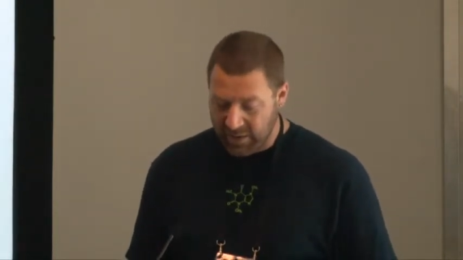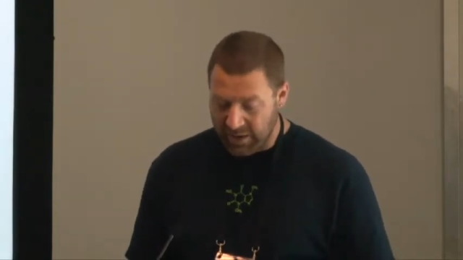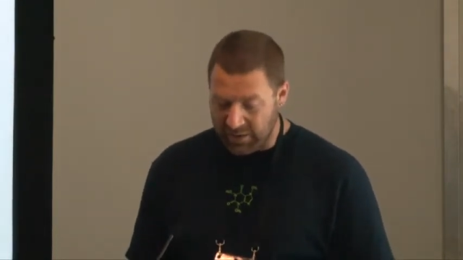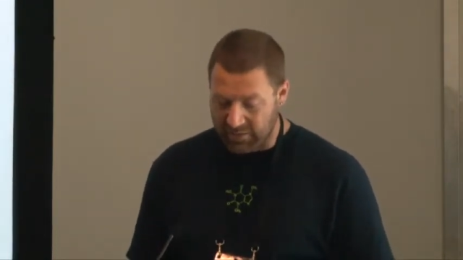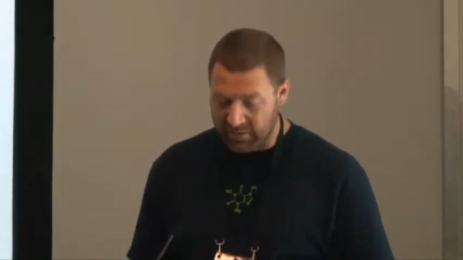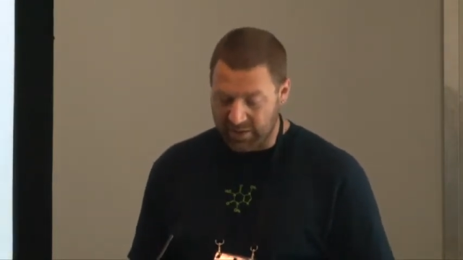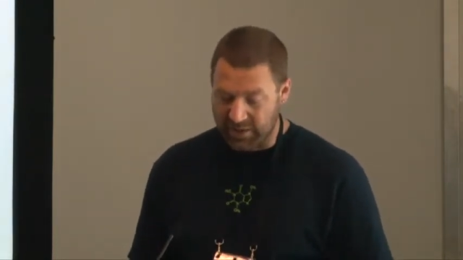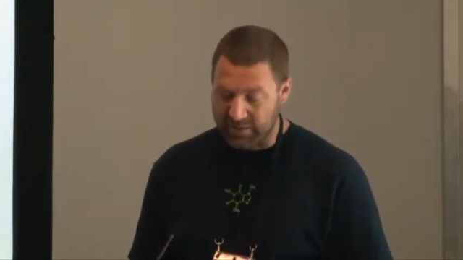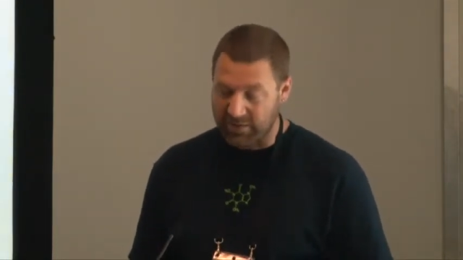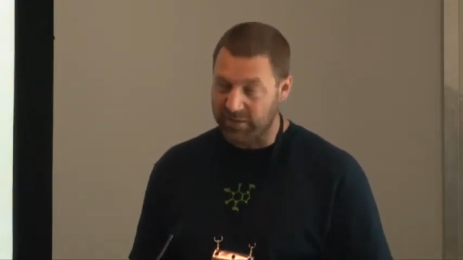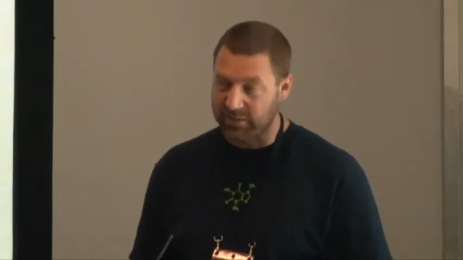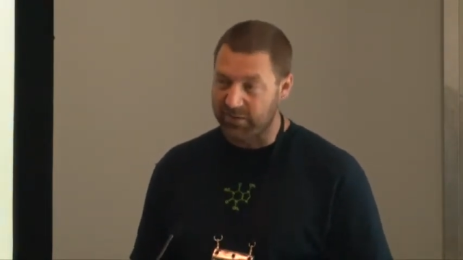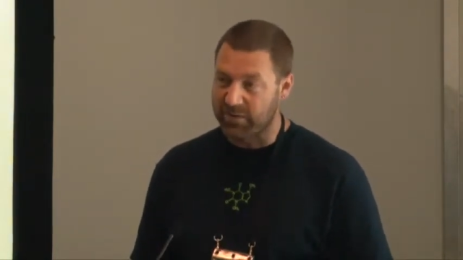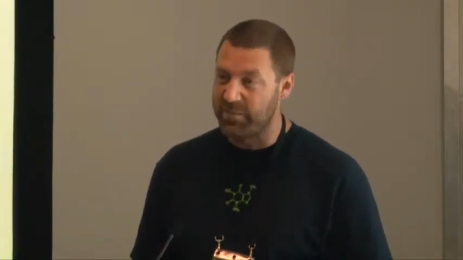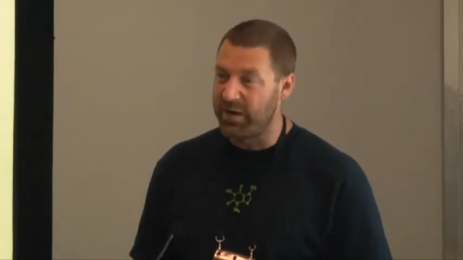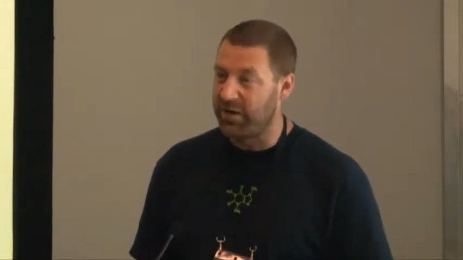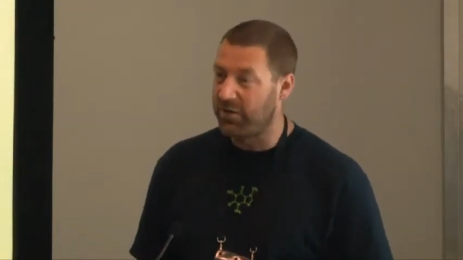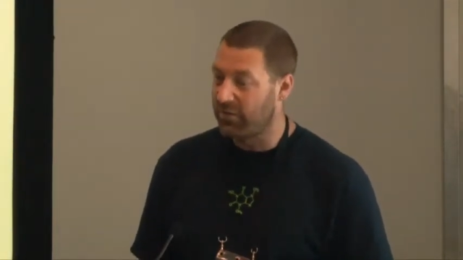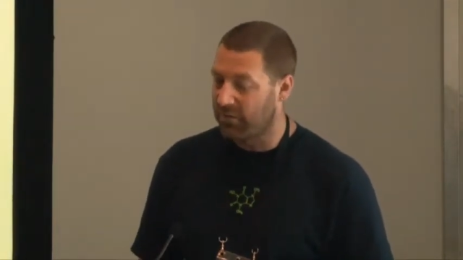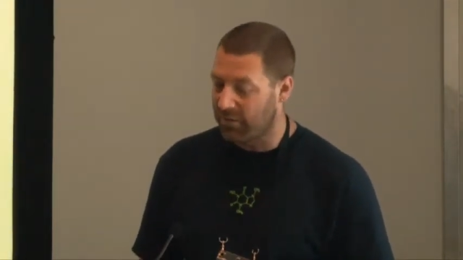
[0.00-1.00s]
and start to let
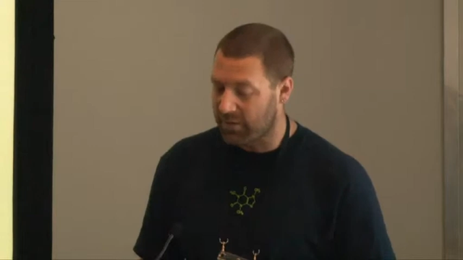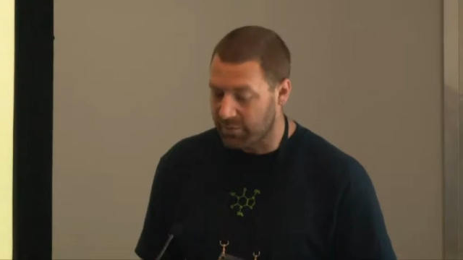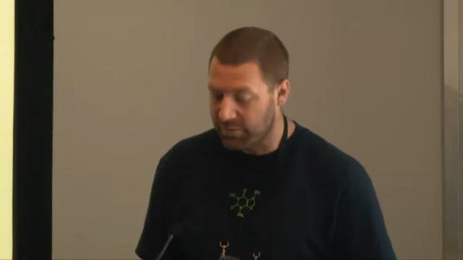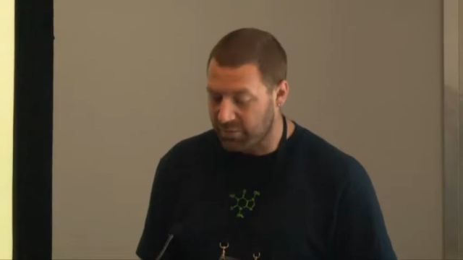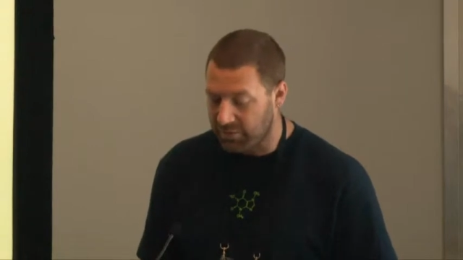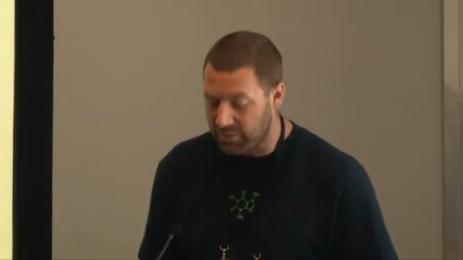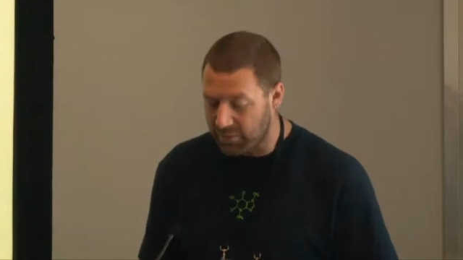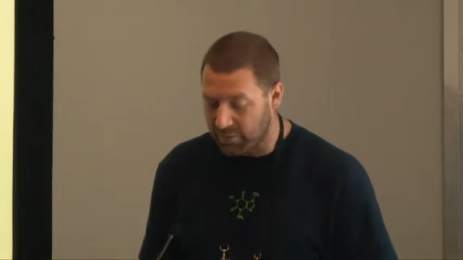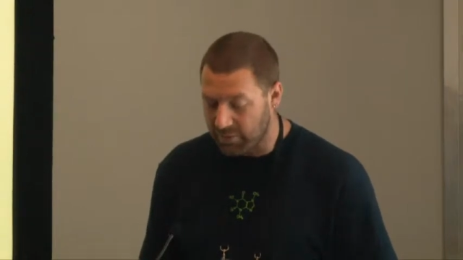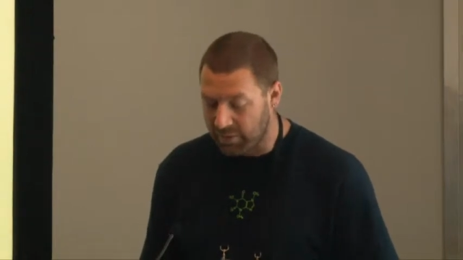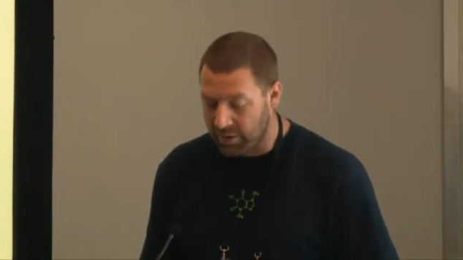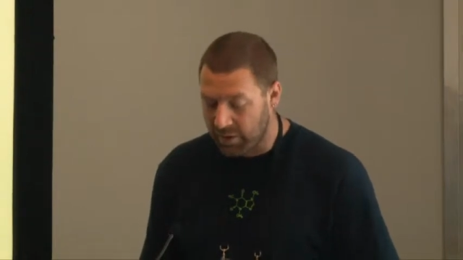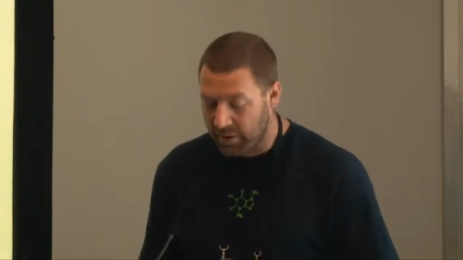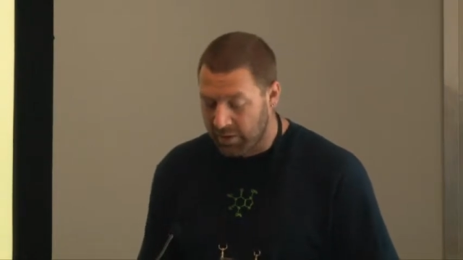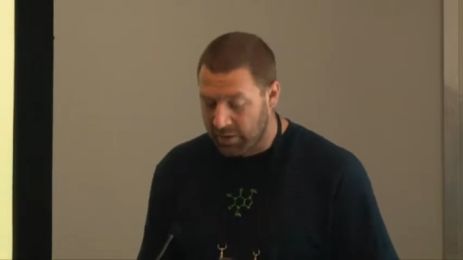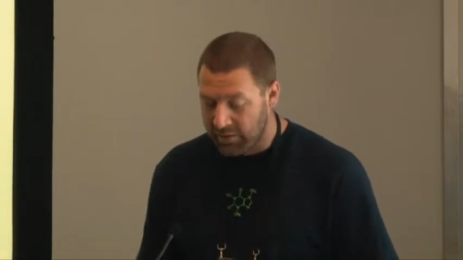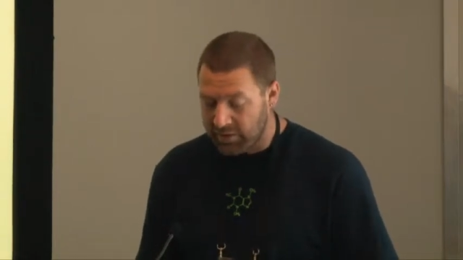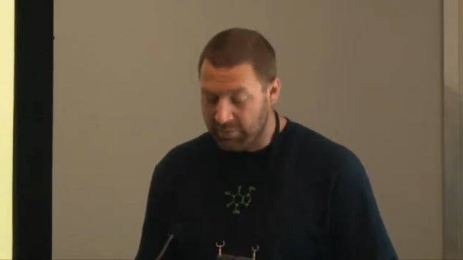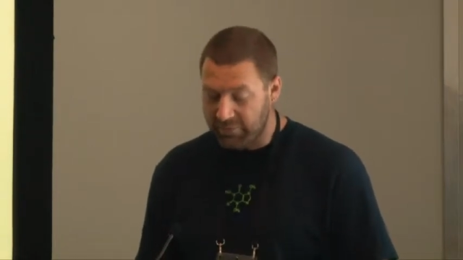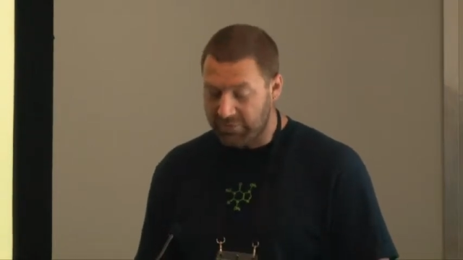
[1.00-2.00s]
some errors slip through.
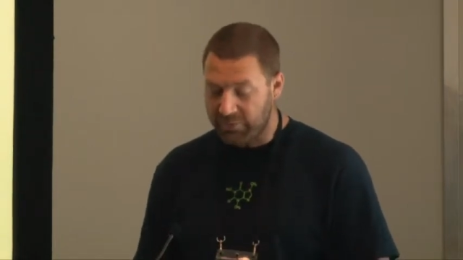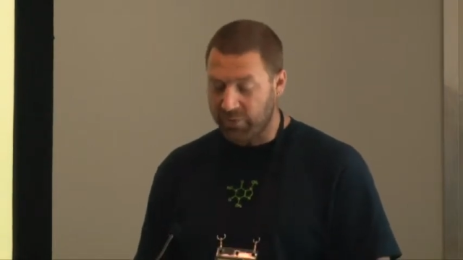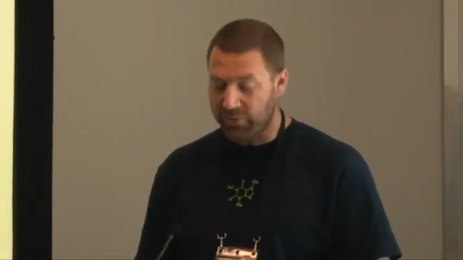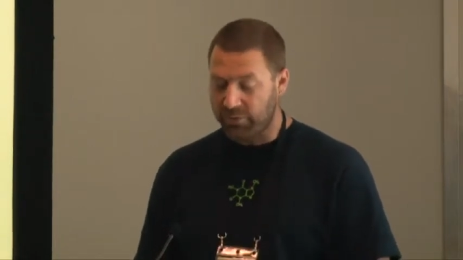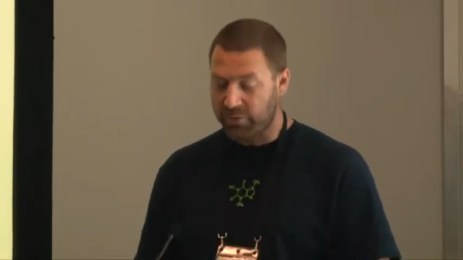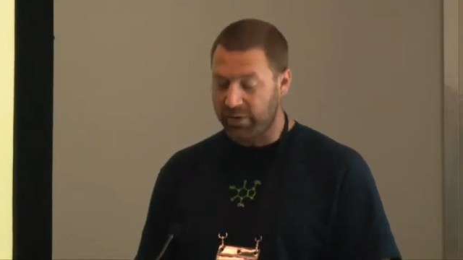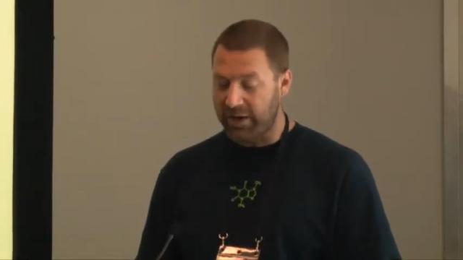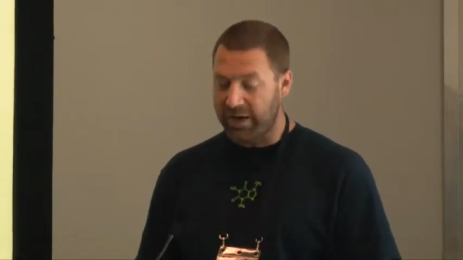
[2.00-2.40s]
Some, of course,